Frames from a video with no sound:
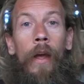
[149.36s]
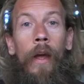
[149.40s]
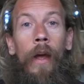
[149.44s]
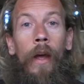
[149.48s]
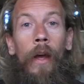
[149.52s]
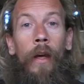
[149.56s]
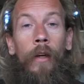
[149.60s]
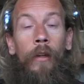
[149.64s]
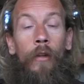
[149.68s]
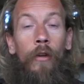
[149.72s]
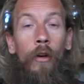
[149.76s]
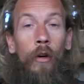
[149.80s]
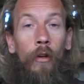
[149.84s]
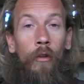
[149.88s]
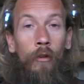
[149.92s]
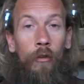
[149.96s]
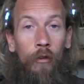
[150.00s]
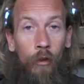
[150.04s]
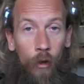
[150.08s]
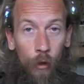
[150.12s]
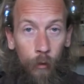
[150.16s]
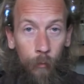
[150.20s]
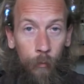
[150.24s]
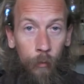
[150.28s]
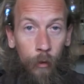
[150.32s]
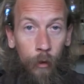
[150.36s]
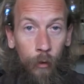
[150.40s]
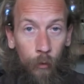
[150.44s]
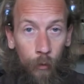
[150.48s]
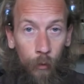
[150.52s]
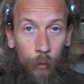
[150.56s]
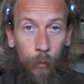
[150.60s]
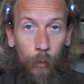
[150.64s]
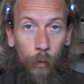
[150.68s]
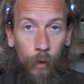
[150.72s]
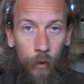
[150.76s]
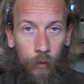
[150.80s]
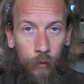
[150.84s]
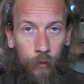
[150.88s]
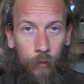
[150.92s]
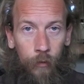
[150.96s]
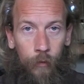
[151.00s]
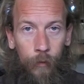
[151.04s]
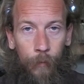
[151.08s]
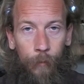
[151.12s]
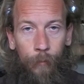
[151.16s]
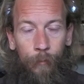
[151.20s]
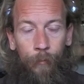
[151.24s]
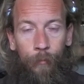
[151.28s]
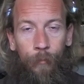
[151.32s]
And God showed me who it
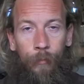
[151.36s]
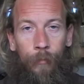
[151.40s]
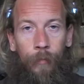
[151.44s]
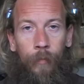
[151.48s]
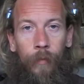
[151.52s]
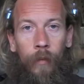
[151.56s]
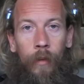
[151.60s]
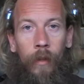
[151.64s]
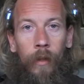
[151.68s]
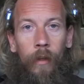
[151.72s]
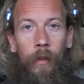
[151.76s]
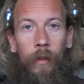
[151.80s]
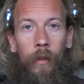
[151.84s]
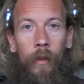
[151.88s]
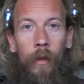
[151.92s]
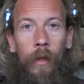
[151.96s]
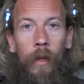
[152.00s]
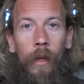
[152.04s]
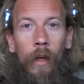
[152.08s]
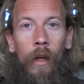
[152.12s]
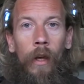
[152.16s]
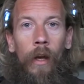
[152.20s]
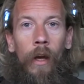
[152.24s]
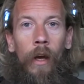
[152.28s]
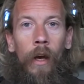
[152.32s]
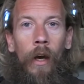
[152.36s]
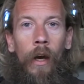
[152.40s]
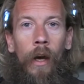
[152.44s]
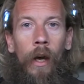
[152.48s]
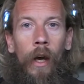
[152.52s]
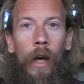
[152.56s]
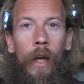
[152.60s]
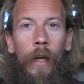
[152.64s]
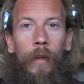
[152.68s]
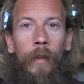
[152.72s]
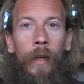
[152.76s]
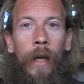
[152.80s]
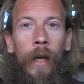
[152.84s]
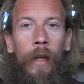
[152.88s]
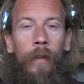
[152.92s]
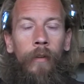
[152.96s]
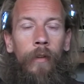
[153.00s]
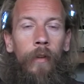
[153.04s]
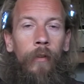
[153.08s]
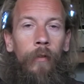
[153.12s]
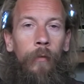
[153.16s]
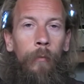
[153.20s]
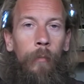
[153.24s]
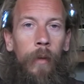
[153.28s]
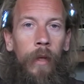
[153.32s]
was. I had had
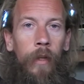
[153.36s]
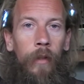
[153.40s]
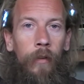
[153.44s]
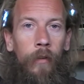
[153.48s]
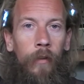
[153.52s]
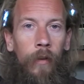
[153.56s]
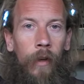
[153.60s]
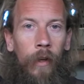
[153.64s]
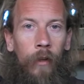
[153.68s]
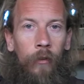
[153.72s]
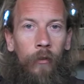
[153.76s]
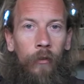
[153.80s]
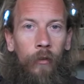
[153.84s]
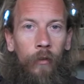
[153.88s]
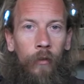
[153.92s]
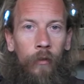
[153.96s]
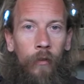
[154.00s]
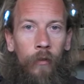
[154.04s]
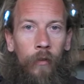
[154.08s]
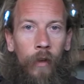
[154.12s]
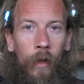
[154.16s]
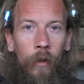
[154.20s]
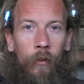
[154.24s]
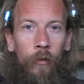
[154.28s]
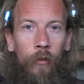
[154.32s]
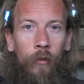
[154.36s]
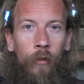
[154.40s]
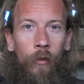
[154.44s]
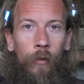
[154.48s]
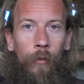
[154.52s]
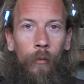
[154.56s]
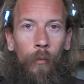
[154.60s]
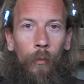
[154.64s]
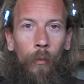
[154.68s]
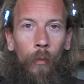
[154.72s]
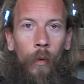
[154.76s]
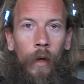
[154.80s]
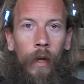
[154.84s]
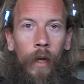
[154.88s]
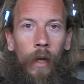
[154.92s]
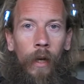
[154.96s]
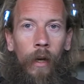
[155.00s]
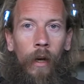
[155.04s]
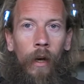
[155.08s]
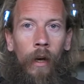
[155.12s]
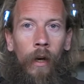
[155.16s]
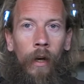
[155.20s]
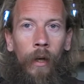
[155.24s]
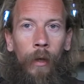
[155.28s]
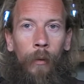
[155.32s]
this meditation session
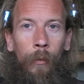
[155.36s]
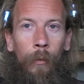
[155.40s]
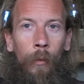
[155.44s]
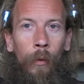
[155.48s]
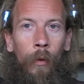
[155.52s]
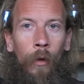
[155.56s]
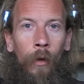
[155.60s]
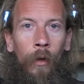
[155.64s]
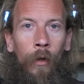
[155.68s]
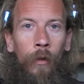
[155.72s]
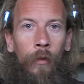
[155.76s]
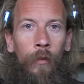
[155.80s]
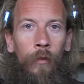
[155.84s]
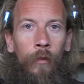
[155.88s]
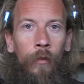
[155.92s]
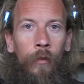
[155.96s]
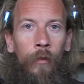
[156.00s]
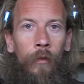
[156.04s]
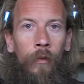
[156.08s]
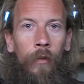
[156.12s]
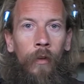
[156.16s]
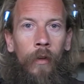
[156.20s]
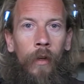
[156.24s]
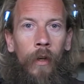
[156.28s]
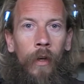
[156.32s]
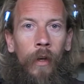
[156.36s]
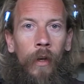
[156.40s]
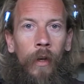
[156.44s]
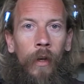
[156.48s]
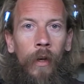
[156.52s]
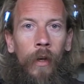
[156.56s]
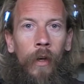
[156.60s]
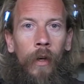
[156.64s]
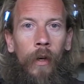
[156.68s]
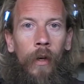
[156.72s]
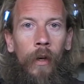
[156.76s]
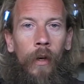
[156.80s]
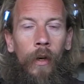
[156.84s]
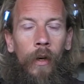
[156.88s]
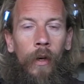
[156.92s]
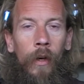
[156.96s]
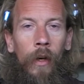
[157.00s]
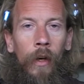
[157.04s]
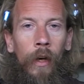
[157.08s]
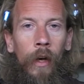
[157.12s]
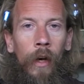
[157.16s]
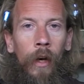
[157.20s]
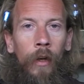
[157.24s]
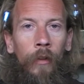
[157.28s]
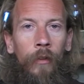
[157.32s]
where I was
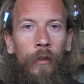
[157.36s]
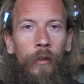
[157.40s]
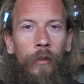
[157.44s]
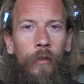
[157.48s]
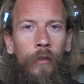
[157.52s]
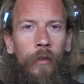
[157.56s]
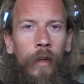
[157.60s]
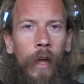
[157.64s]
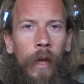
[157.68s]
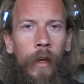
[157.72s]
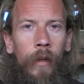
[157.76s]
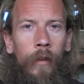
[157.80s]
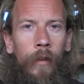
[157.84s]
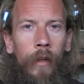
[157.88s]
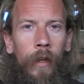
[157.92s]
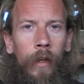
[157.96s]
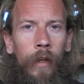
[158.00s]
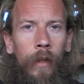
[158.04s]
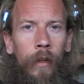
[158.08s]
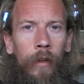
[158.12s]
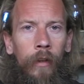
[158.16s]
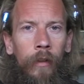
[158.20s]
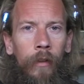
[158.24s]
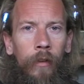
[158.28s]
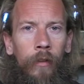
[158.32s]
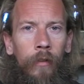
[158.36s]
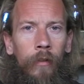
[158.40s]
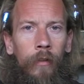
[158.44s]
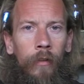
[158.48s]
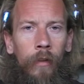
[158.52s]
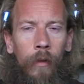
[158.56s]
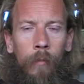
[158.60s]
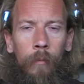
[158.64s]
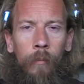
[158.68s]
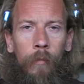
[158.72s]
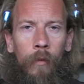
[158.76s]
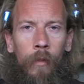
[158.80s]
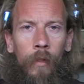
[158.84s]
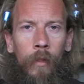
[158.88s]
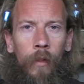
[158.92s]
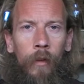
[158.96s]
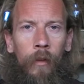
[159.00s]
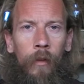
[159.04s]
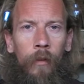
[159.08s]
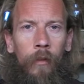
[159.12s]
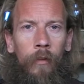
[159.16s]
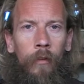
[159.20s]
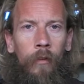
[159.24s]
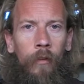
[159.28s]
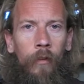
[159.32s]
understanding some of
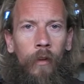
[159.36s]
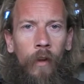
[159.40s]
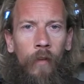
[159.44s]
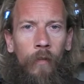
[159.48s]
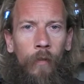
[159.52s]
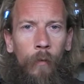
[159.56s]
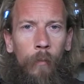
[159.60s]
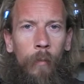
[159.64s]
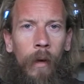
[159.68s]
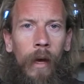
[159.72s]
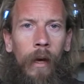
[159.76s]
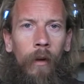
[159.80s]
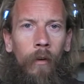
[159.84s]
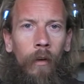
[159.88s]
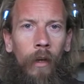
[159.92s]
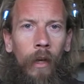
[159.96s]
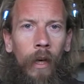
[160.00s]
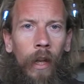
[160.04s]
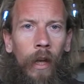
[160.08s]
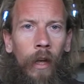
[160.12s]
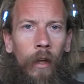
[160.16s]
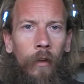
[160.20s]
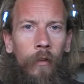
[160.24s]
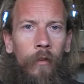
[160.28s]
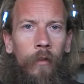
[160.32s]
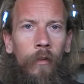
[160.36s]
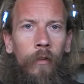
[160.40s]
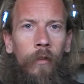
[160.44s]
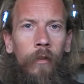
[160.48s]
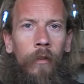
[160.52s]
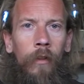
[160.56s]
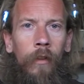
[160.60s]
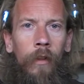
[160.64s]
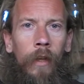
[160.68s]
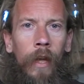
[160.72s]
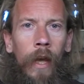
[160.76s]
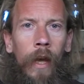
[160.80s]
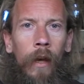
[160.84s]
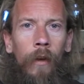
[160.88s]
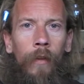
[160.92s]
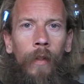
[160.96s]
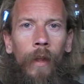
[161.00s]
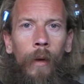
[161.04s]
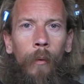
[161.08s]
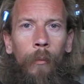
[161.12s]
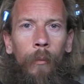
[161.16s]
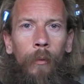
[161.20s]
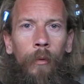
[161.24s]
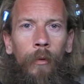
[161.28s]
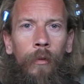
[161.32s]
the stuff about lust and how
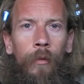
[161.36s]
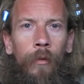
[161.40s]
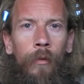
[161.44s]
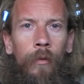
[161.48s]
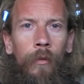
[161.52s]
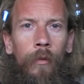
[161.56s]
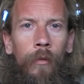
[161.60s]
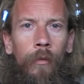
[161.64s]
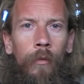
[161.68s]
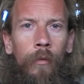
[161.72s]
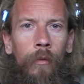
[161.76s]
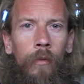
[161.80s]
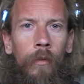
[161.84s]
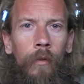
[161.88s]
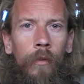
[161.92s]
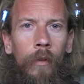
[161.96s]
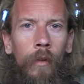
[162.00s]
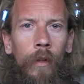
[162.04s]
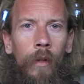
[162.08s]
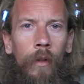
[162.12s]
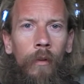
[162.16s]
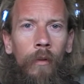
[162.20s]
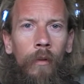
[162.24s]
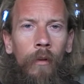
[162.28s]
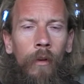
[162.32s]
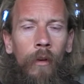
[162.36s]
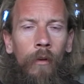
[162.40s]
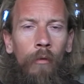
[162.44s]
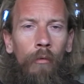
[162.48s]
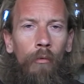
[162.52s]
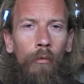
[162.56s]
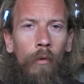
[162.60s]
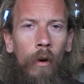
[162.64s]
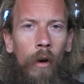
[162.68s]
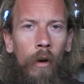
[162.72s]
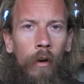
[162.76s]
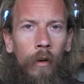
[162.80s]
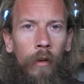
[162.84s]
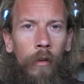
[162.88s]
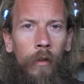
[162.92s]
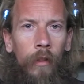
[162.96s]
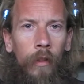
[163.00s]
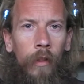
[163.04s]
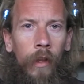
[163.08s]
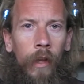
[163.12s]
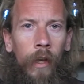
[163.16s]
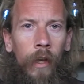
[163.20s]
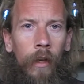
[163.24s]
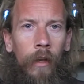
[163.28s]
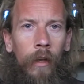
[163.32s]
that was a wrong
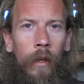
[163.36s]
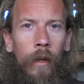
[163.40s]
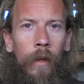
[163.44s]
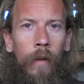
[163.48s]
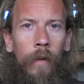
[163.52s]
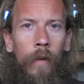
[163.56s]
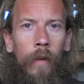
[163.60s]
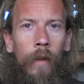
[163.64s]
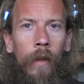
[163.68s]
thing.